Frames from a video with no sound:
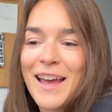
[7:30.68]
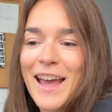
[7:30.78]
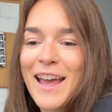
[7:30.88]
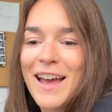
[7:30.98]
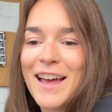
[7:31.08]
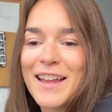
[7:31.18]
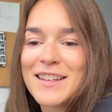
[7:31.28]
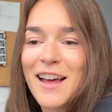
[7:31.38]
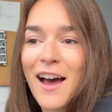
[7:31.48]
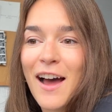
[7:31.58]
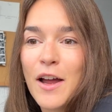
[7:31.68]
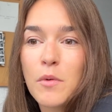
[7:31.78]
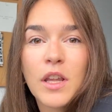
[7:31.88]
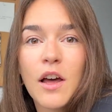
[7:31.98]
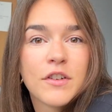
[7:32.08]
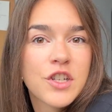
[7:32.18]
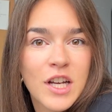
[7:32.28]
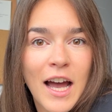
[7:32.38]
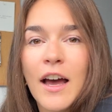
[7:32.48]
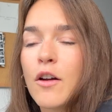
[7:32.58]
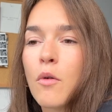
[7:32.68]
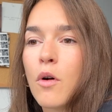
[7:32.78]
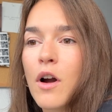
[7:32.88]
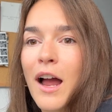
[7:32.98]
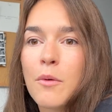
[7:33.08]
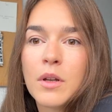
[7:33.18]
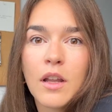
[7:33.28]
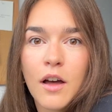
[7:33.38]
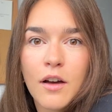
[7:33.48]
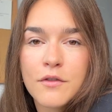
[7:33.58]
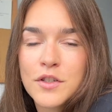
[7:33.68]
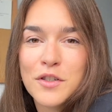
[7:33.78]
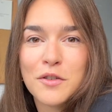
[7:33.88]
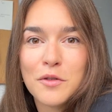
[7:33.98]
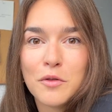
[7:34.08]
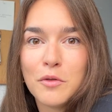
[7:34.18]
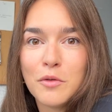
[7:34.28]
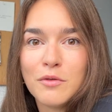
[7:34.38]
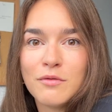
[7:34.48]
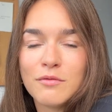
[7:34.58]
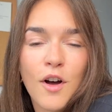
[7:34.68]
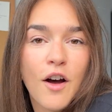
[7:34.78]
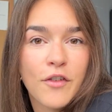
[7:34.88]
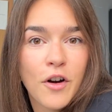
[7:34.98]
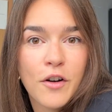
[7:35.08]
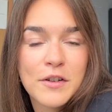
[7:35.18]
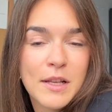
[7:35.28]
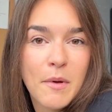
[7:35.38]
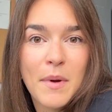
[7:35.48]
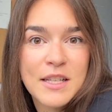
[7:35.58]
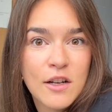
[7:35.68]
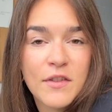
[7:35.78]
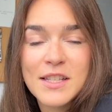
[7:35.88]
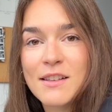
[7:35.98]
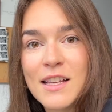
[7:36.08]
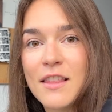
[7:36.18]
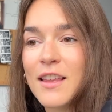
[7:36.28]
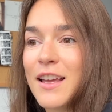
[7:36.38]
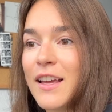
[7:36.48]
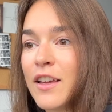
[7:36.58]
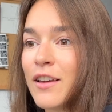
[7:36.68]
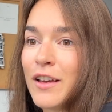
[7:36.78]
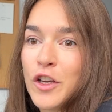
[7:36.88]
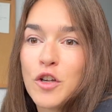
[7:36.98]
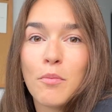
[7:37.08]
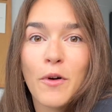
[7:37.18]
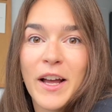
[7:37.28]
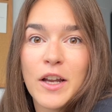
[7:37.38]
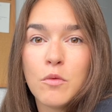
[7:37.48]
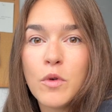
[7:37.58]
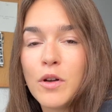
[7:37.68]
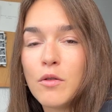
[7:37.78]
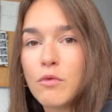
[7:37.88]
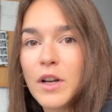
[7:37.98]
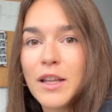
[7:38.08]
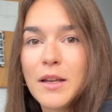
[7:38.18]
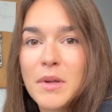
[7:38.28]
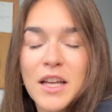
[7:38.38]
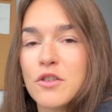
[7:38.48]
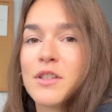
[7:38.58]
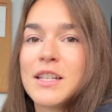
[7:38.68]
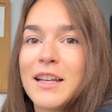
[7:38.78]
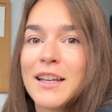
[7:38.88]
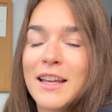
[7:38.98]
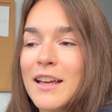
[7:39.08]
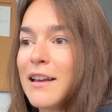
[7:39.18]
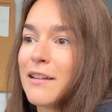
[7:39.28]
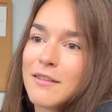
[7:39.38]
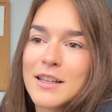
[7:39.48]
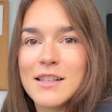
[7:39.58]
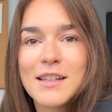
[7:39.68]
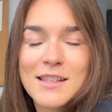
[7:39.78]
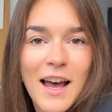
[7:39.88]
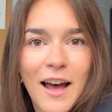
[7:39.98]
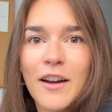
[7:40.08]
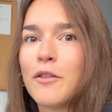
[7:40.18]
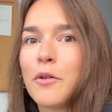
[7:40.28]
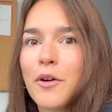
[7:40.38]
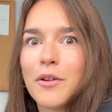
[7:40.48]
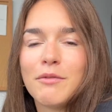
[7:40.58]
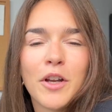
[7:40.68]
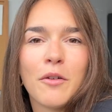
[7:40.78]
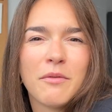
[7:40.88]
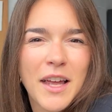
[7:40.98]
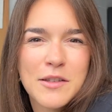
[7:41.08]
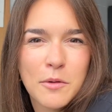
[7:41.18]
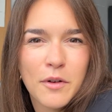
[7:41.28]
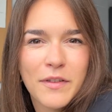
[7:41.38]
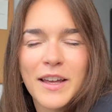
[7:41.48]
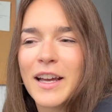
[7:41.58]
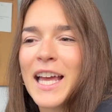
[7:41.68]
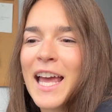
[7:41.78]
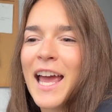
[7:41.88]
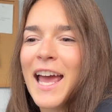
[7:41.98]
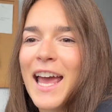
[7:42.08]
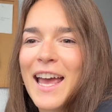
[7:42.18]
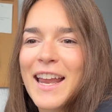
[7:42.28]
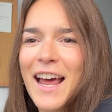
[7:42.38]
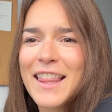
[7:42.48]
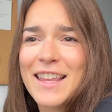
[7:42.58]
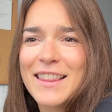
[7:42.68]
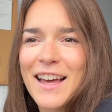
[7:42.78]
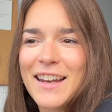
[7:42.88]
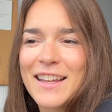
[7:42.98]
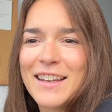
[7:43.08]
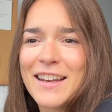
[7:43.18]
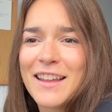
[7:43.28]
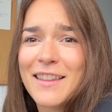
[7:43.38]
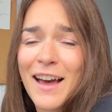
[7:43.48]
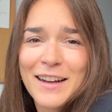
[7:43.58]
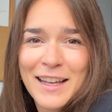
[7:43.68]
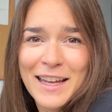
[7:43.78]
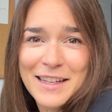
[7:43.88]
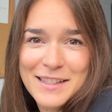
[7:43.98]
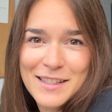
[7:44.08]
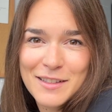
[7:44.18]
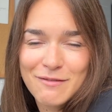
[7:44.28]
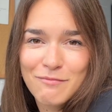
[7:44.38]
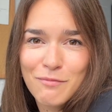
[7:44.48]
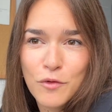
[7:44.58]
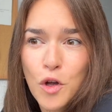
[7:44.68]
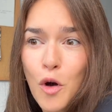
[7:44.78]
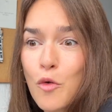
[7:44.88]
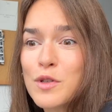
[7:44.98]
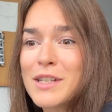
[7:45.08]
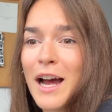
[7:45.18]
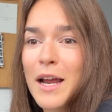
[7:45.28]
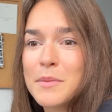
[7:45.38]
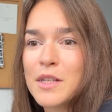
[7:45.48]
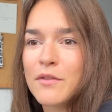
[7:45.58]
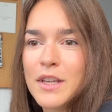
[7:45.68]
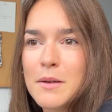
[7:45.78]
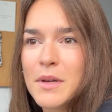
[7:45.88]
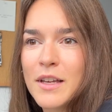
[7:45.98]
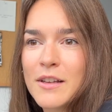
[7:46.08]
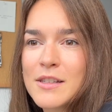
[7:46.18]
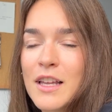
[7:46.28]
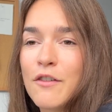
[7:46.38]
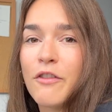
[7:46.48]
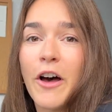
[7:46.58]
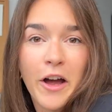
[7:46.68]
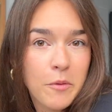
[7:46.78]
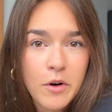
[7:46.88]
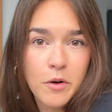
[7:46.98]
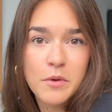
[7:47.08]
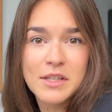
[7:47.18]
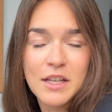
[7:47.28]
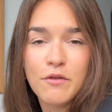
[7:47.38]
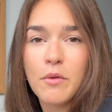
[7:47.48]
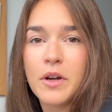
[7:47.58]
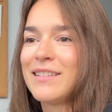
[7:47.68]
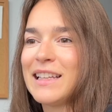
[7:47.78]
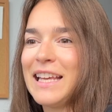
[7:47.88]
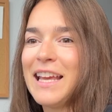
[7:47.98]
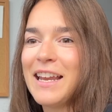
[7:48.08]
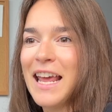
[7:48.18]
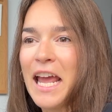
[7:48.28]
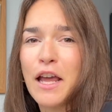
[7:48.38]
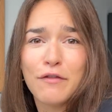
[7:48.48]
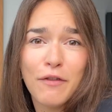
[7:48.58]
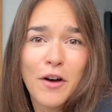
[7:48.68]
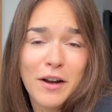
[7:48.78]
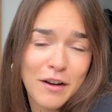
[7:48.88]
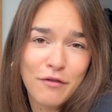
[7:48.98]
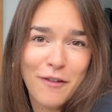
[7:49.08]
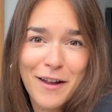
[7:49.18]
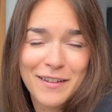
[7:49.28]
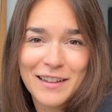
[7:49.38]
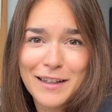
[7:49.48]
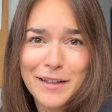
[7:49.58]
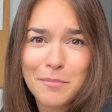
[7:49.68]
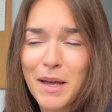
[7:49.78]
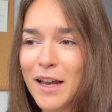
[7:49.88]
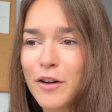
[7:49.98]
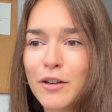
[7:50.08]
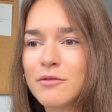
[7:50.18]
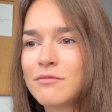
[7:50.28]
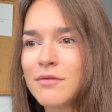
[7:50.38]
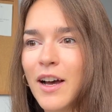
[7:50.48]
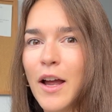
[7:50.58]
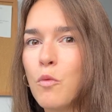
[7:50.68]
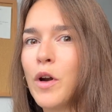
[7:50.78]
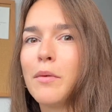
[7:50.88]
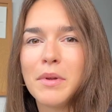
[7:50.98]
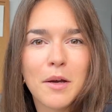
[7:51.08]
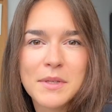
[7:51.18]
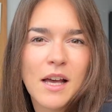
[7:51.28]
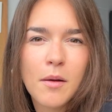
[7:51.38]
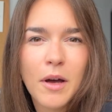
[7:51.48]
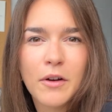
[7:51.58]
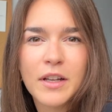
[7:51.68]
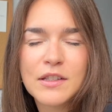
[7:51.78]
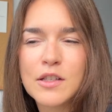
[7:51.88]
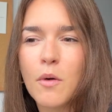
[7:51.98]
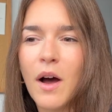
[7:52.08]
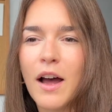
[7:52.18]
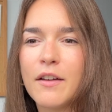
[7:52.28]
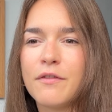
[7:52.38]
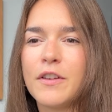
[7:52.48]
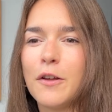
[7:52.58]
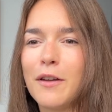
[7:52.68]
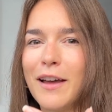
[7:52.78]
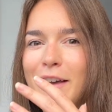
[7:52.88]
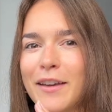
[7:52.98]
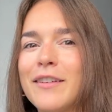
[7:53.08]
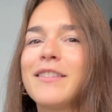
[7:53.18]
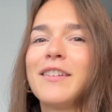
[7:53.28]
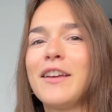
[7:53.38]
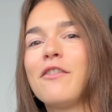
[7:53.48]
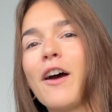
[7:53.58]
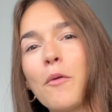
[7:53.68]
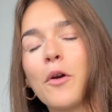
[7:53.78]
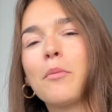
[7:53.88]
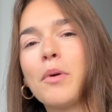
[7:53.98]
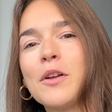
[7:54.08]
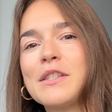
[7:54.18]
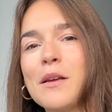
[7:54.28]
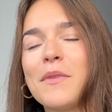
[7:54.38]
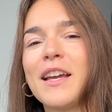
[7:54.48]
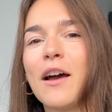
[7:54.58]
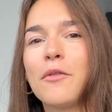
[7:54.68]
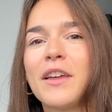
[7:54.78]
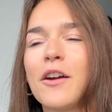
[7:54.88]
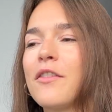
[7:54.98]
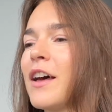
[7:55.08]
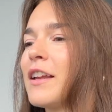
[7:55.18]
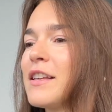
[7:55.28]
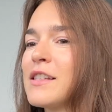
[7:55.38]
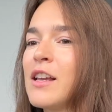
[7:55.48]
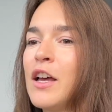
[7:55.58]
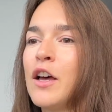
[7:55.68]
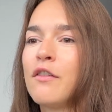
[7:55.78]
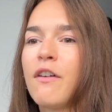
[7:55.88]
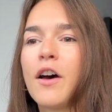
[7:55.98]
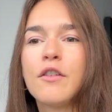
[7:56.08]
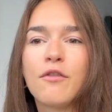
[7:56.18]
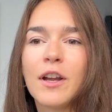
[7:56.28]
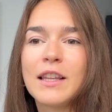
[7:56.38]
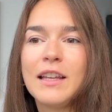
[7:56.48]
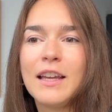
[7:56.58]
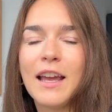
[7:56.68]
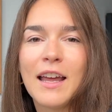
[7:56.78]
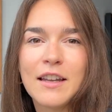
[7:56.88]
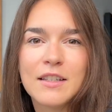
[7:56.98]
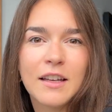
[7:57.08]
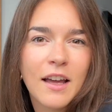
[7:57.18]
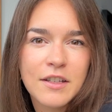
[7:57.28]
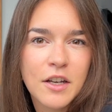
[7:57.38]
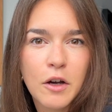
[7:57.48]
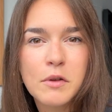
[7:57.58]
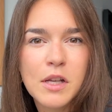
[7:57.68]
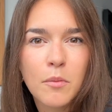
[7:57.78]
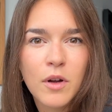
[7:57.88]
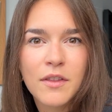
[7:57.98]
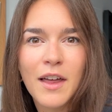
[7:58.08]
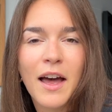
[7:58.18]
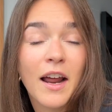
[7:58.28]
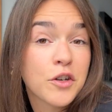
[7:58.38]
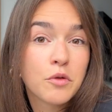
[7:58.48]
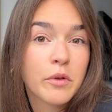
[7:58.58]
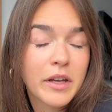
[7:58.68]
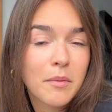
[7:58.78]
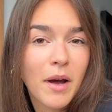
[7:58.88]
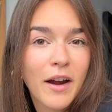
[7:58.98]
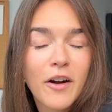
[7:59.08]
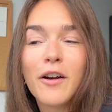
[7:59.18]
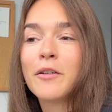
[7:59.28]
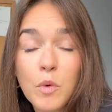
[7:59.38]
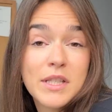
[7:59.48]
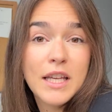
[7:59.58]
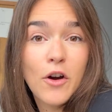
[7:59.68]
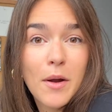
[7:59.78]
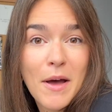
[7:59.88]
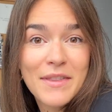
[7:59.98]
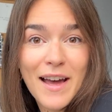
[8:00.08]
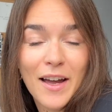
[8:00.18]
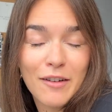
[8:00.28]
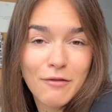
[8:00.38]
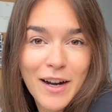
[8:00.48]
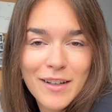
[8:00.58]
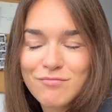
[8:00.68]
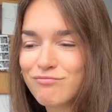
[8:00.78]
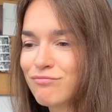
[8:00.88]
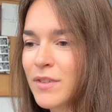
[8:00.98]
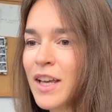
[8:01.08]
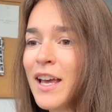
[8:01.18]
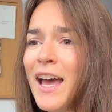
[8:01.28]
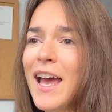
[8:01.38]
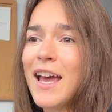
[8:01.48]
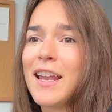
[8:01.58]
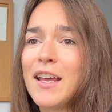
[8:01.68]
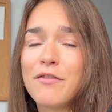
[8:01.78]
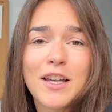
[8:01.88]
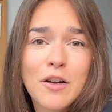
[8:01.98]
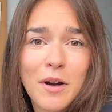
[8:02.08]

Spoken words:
and I would love to chat, or I would love to offer some of my services. I think your brand would really be interested in this, that, or, you know, that sort of thing. And I think that in that case, those types of emails, if I were to receive one in a fun and friendly manner, I wouldn't be upset about it. So I feel like if I were to put something out there that is fun, friendly, and to get to know someone that I truly admire, what's scary about that, right? And if they don't